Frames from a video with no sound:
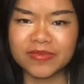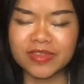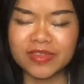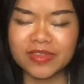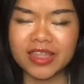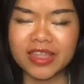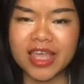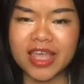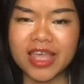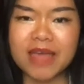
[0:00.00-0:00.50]

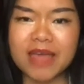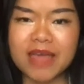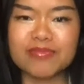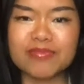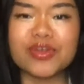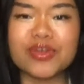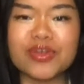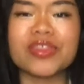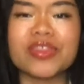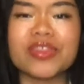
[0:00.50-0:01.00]
and breathe
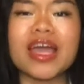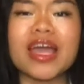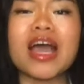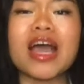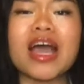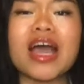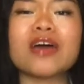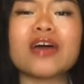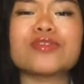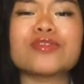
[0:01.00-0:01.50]
out
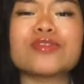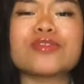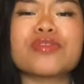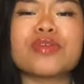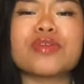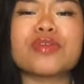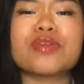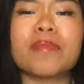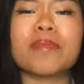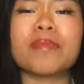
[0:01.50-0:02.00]
through your
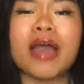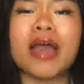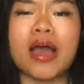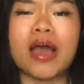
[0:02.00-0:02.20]
mouth.